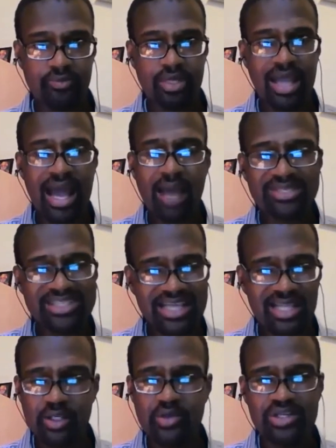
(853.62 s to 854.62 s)
I'm
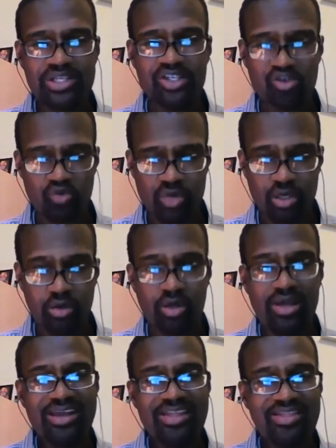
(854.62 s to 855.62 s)
telling you, this is real.
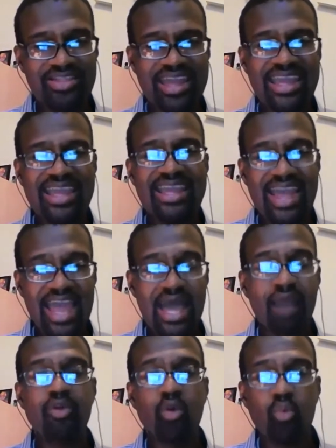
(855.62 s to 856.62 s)
They
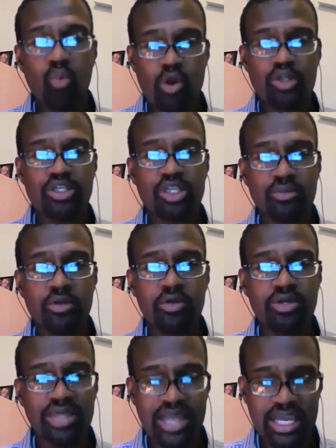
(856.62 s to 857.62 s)
have the worst
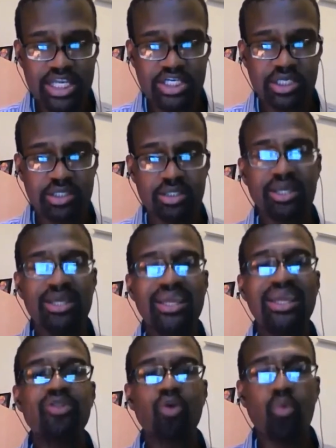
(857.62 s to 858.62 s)
communication
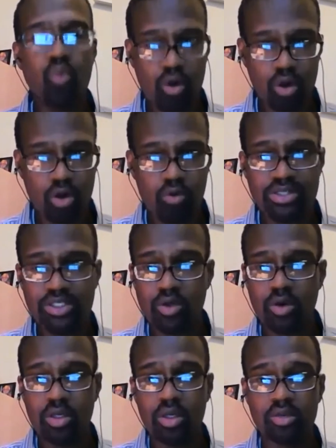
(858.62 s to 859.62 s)
in the world. What's
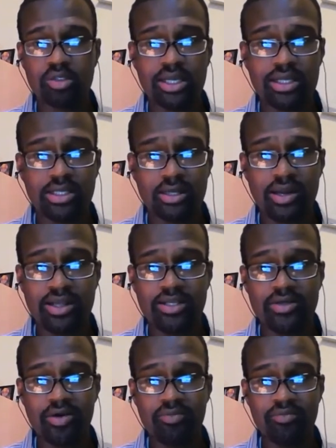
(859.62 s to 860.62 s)
going on, St. Clair? How you
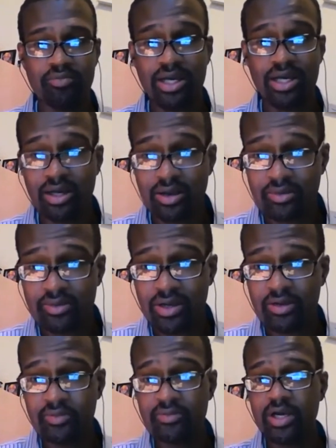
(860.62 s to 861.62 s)
doing?
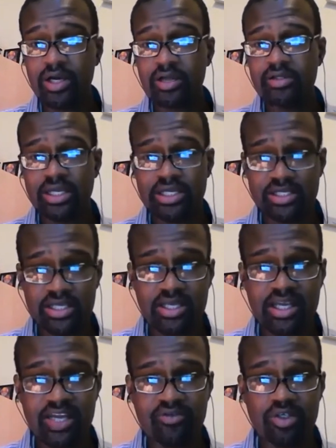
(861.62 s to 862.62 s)
Shannon, thank you
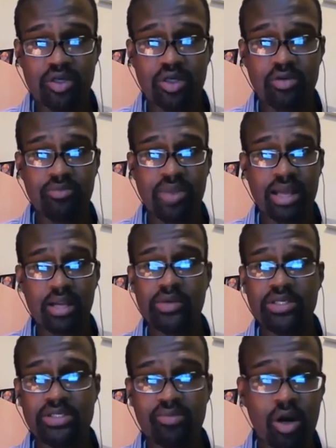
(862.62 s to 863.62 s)
guys for joining me back.
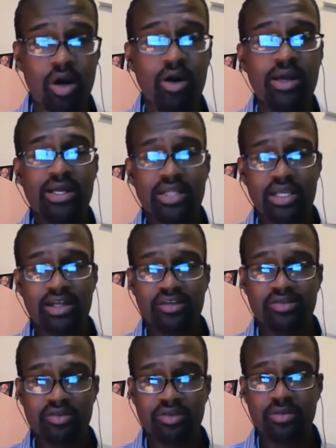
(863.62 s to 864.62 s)
Chris, Paul, thank you guys
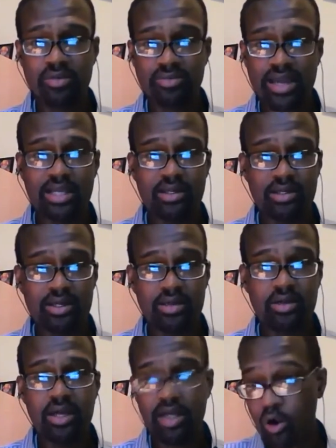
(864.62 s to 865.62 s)
for joining me back on here.
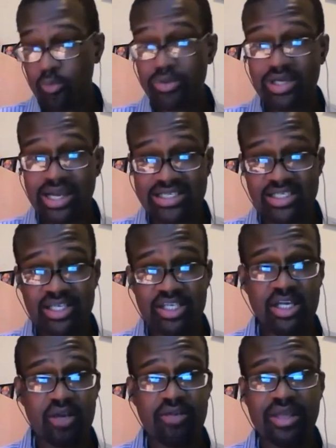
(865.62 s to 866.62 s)
And I hope you guys did
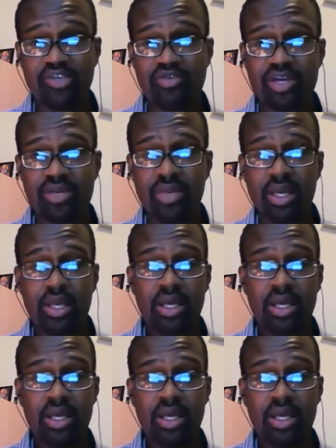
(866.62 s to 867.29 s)
share that stream